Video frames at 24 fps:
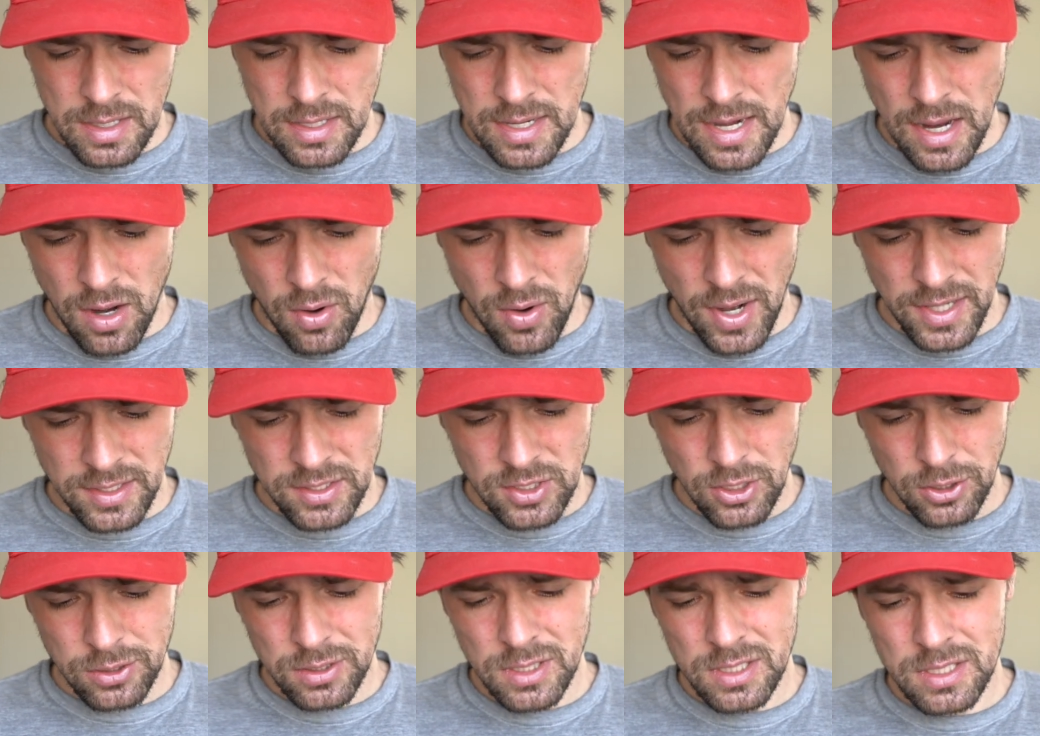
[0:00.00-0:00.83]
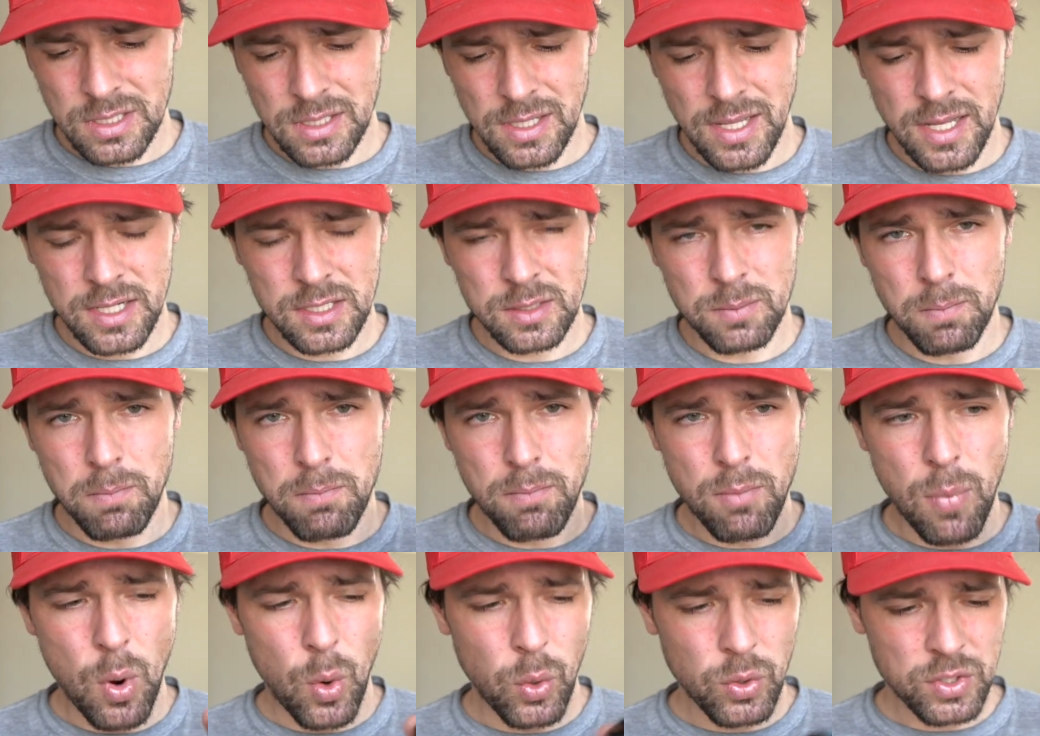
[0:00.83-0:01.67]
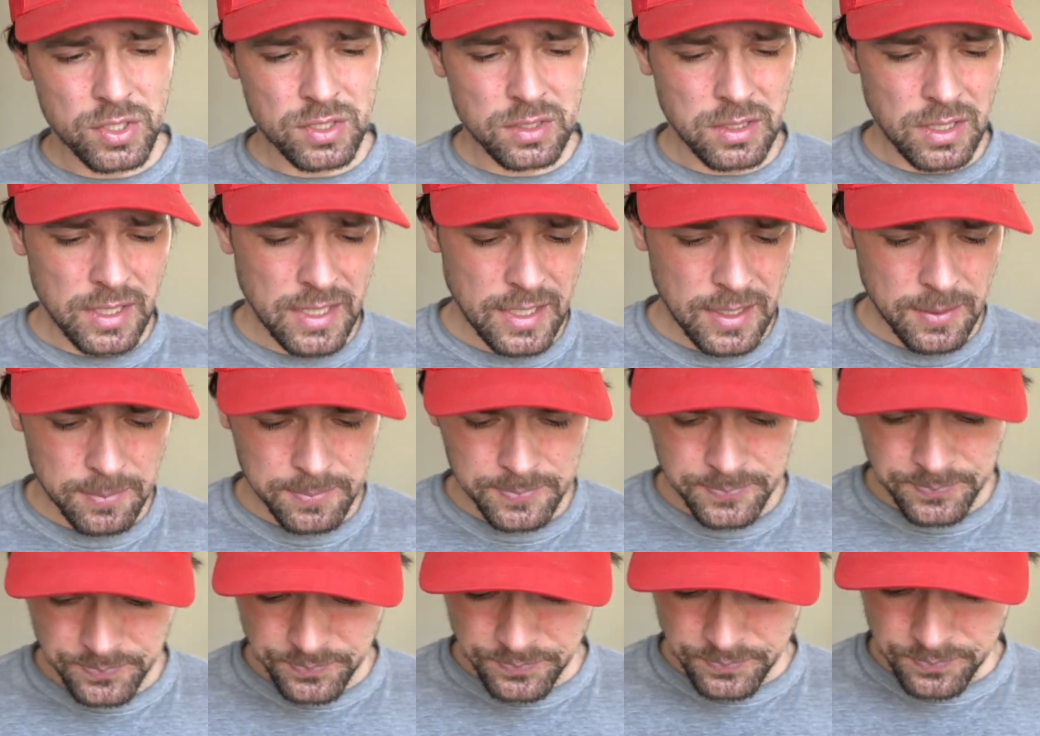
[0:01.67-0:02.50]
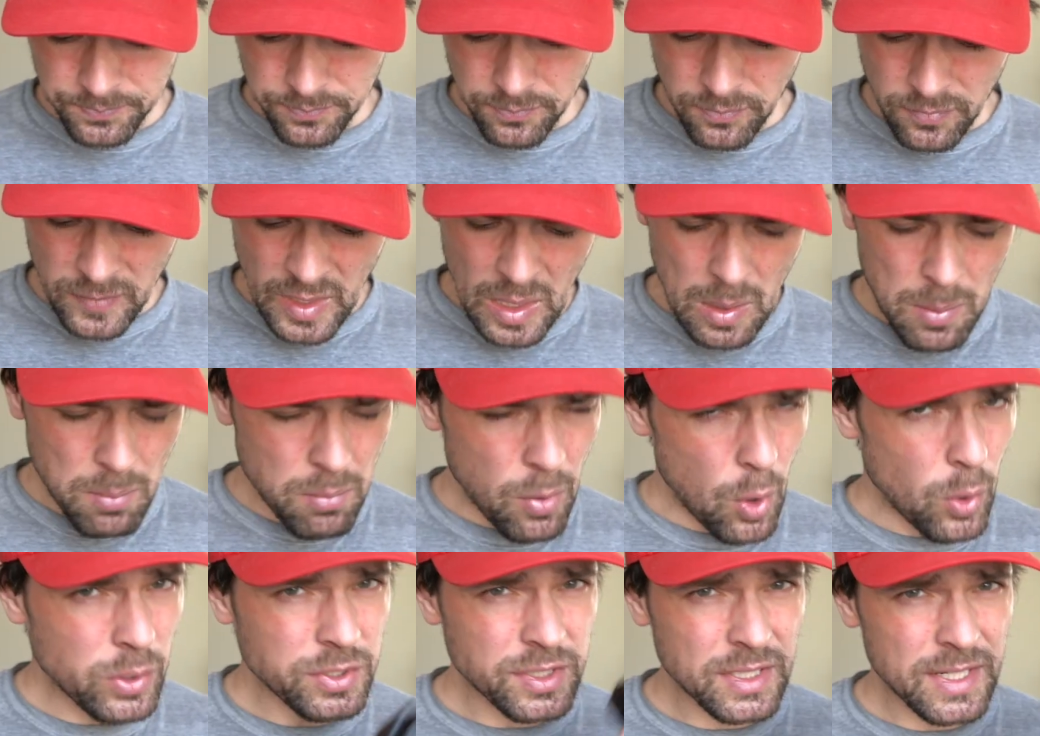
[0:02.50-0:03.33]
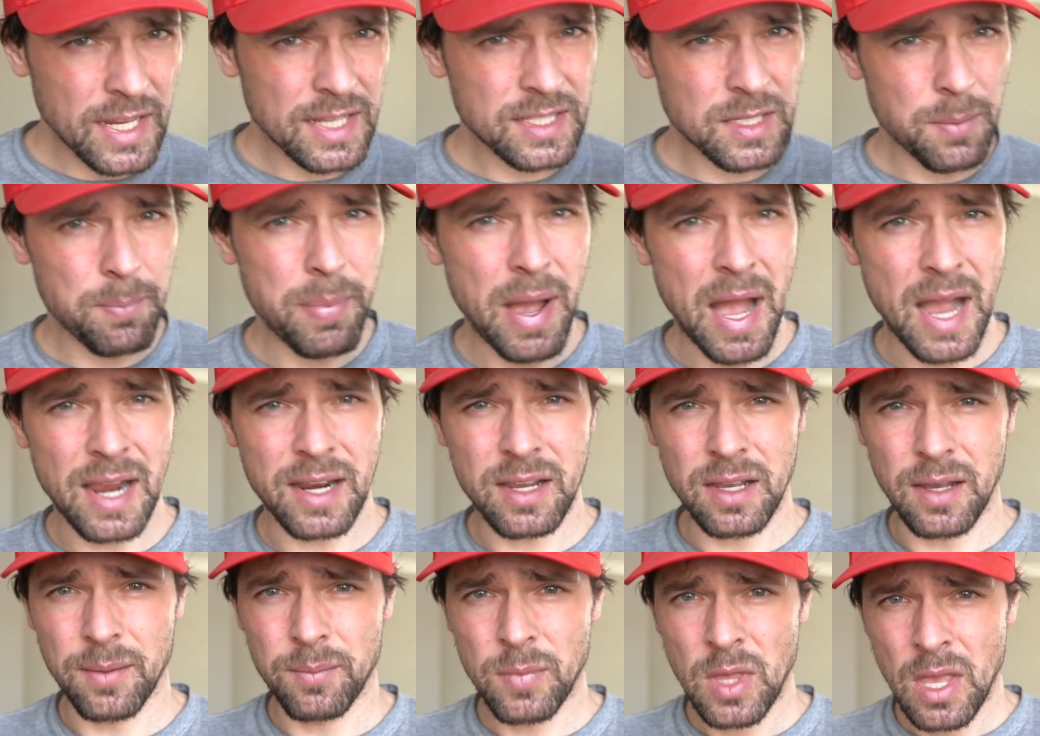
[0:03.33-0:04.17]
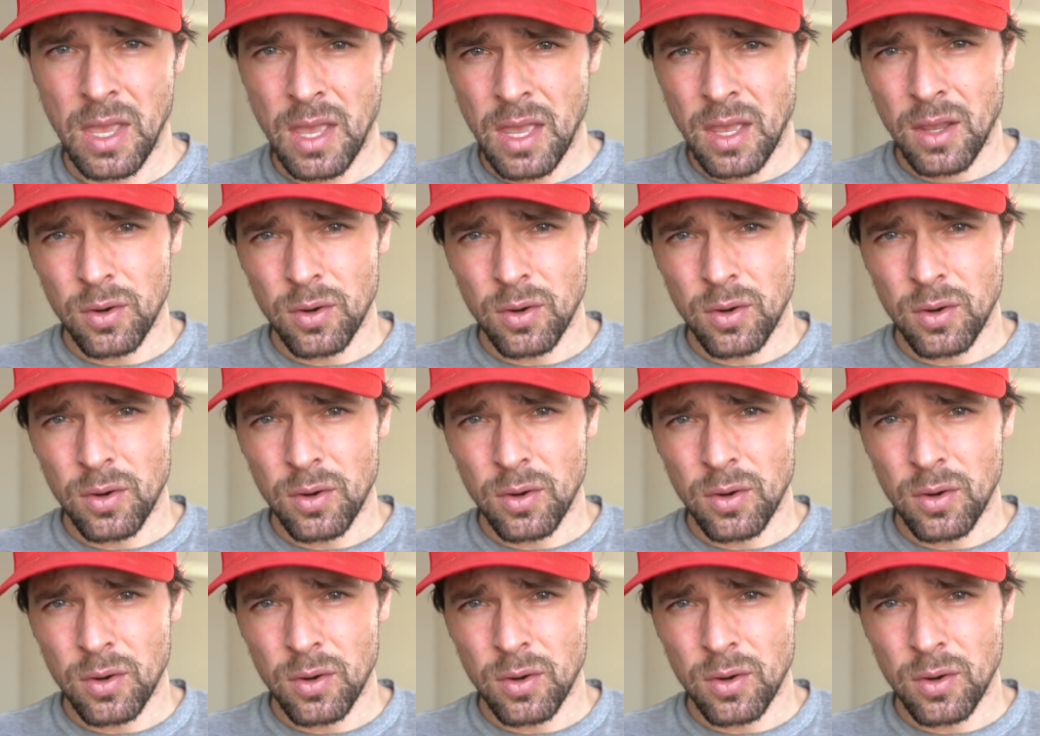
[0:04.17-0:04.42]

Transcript: Now I took this lens mostly as a backup.